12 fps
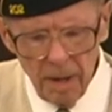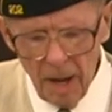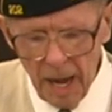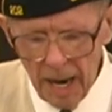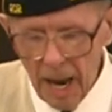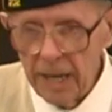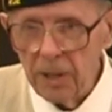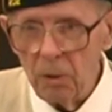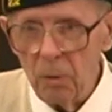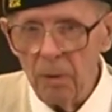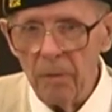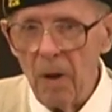I'd like to
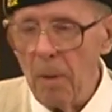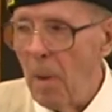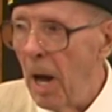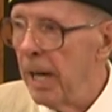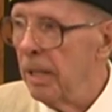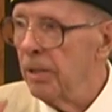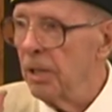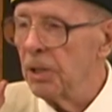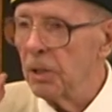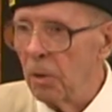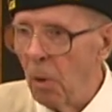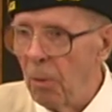do, if I might, just
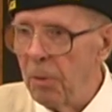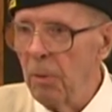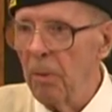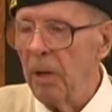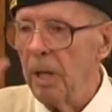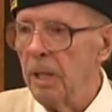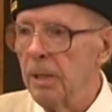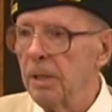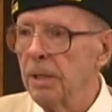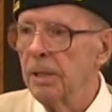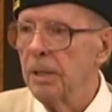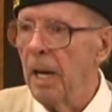go through
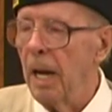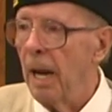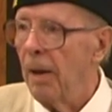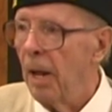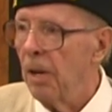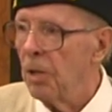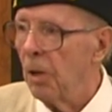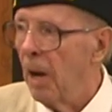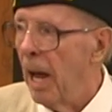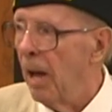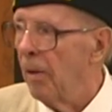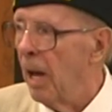these and then you can
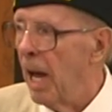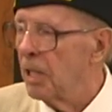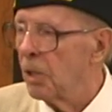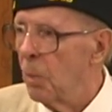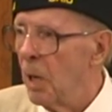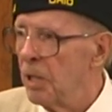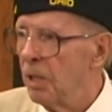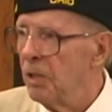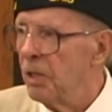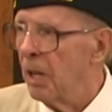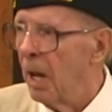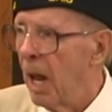ask
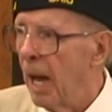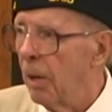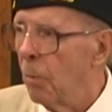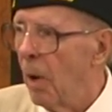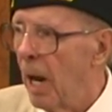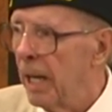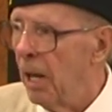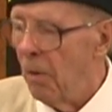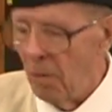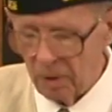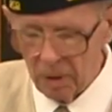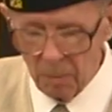questions you'd like when I get
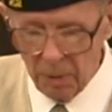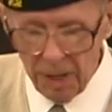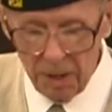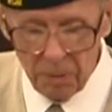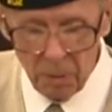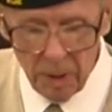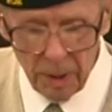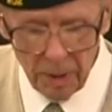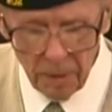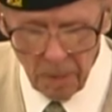completely through it.